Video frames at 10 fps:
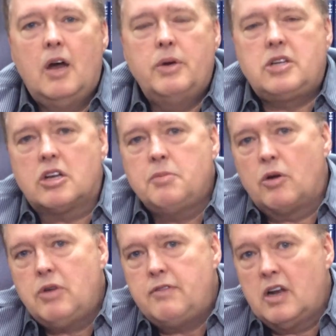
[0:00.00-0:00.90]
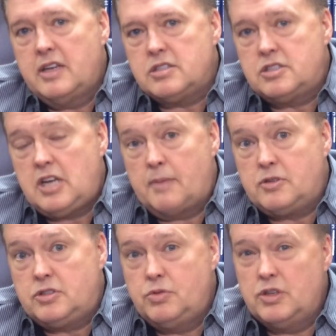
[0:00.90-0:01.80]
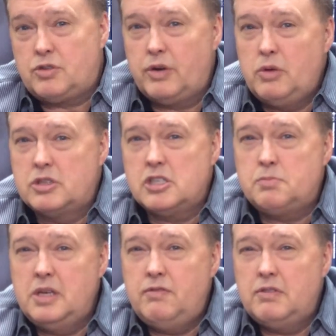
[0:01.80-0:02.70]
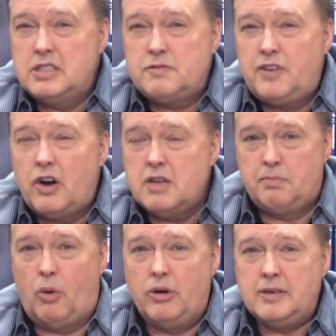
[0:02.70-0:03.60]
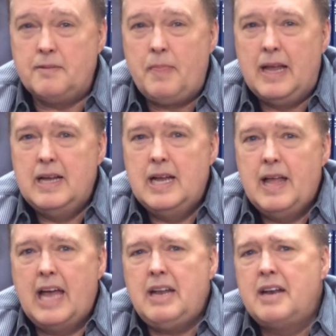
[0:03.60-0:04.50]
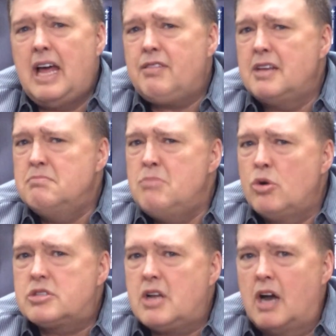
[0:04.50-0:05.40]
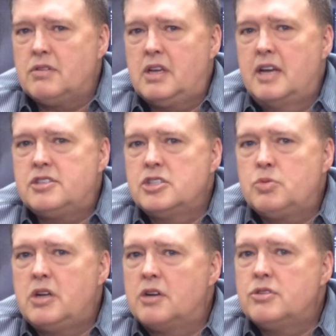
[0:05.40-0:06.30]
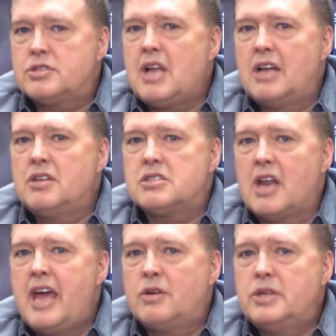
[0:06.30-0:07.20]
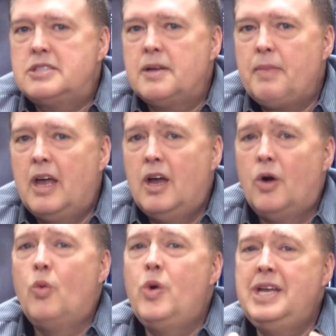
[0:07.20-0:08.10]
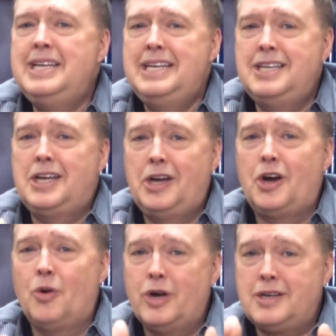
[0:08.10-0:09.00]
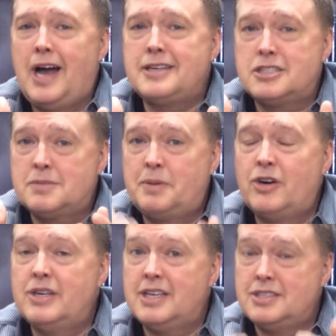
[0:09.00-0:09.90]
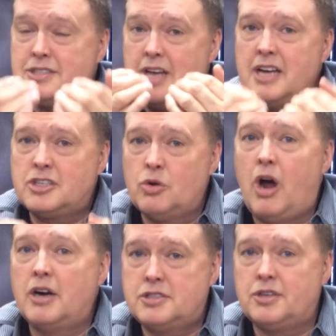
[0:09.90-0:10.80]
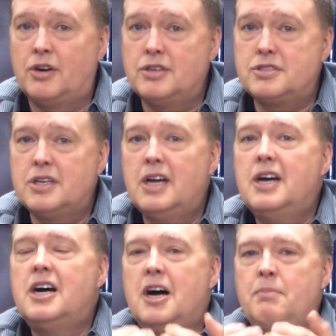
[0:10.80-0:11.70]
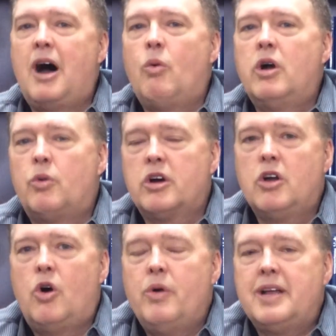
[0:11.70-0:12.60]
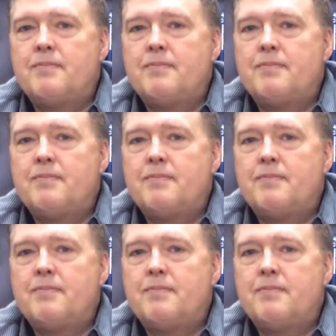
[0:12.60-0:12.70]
We talked about Revelations chapter 2 and 3, which is very important. And I think most congregations would understand this language. We need to hear what God's Spirit is saying to our church about where we're going.